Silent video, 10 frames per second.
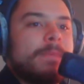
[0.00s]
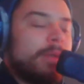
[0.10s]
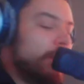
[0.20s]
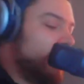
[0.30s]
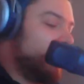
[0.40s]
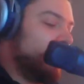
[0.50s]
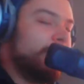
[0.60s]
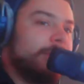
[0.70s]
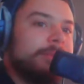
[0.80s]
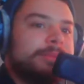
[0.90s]
There we
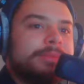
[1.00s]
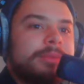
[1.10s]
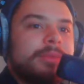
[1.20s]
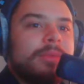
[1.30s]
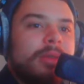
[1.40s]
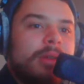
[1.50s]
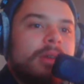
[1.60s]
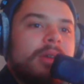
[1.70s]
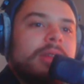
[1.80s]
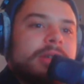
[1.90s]
go.
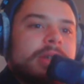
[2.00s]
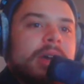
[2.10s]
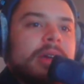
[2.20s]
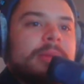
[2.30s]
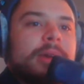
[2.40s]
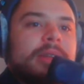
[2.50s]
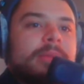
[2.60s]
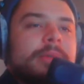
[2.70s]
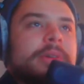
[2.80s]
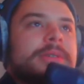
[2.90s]
This is how I get my deep
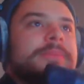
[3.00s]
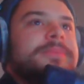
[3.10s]
voice.